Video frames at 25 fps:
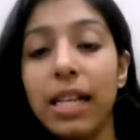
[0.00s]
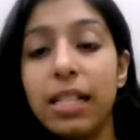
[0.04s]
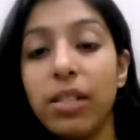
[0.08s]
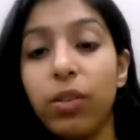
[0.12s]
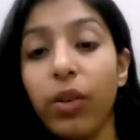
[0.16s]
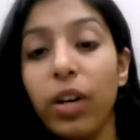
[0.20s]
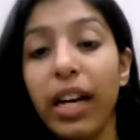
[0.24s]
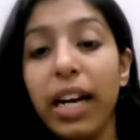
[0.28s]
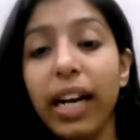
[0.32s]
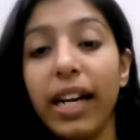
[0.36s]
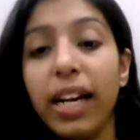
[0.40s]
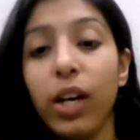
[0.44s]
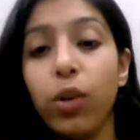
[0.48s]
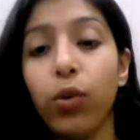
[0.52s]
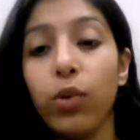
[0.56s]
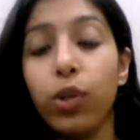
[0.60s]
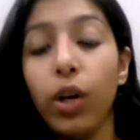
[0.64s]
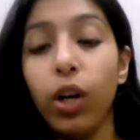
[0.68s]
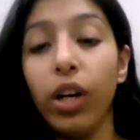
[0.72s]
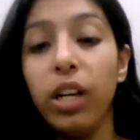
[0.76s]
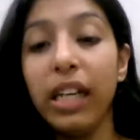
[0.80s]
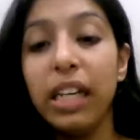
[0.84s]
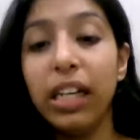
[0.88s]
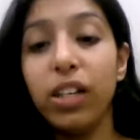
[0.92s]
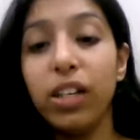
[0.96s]
related to
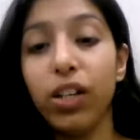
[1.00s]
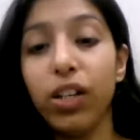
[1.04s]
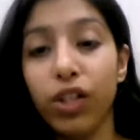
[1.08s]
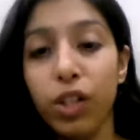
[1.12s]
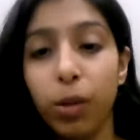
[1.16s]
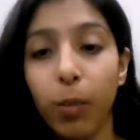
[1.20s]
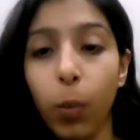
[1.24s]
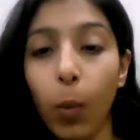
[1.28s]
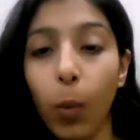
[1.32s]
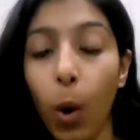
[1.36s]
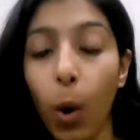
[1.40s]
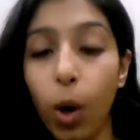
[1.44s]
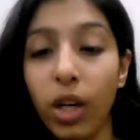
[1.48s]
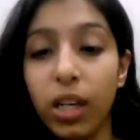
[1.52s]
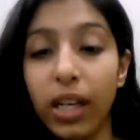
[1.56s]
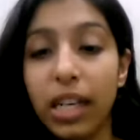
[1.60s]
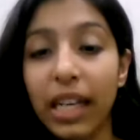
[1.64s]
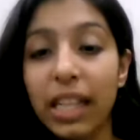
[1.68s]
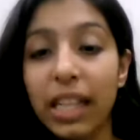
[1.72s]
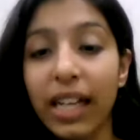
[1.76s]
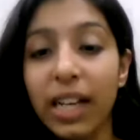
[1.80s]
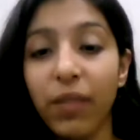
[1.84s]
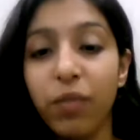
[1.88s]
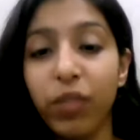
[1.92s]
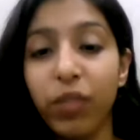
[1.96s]
your leadership
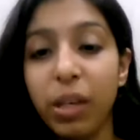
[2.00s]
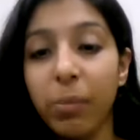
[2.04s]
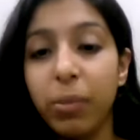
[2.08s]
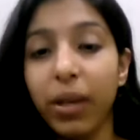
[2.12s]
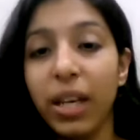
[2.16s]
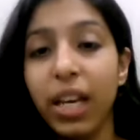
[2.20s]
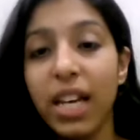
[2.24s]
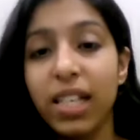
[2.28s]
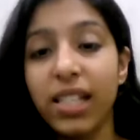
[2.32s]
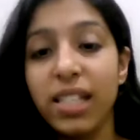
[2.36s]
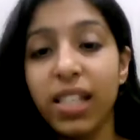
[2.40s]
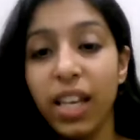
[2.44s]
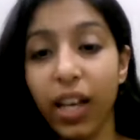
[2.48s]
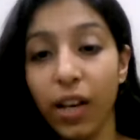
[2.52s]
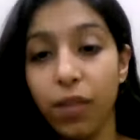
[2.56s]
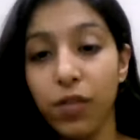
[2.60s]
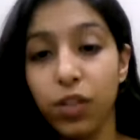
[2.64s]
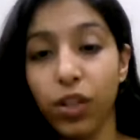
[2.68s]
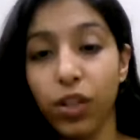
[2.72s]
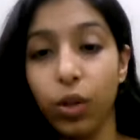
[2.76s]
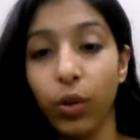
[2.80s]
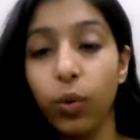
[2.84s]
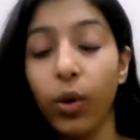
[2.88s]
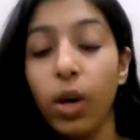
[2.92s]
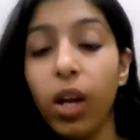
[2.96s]
quality that VBS
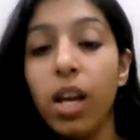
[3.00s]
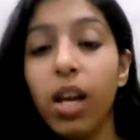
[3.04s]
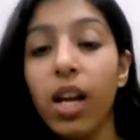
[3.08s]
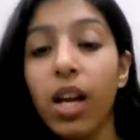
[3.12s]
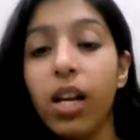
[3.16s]
gives you.